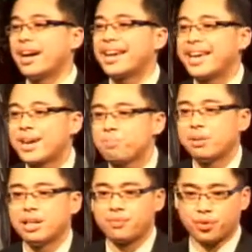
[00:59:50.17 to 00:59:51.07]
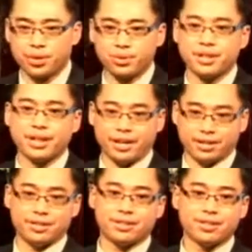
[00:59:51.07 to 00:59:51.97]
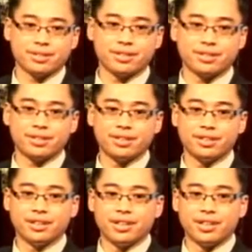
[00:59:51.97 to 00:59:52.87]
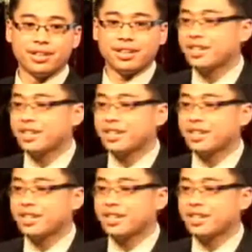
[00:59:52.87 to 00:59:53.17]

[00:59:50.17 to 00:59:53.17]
I can't play for you tonight.